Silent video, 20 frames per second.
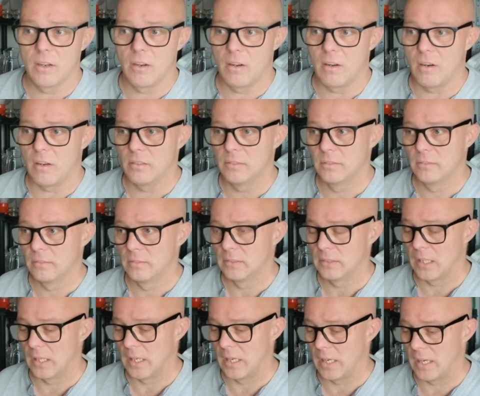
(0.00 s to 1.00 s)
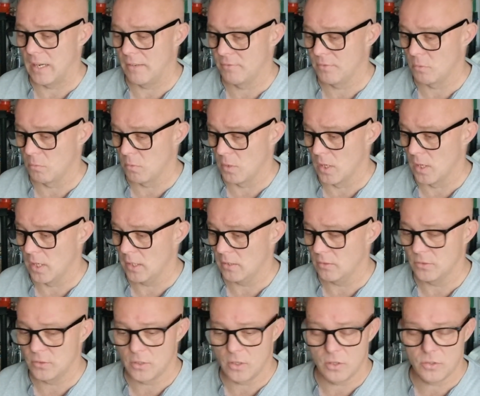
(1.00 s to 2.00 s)
or after work
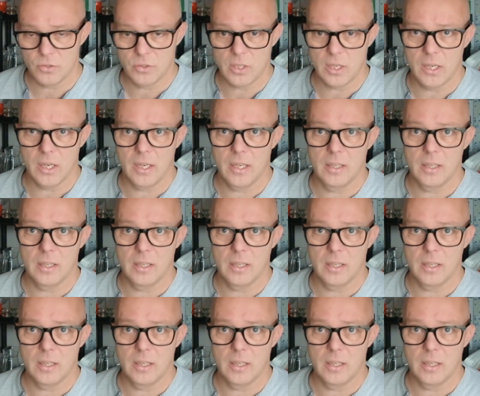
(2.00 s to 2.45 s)
and such.